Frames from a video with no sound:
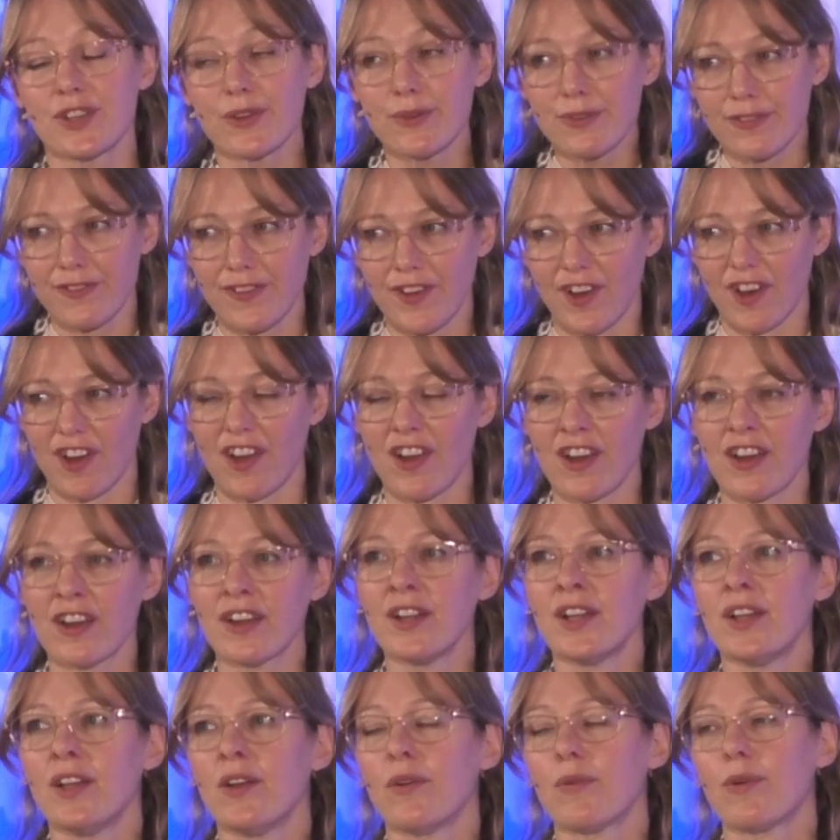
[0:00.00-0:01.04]
far,
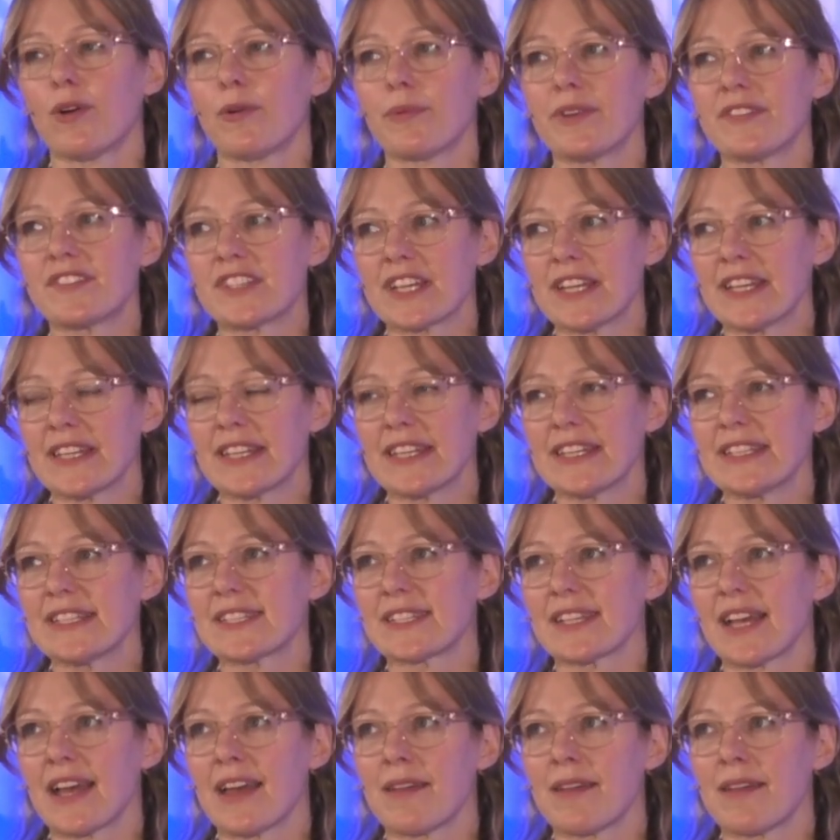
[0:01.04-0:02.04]
what we've done is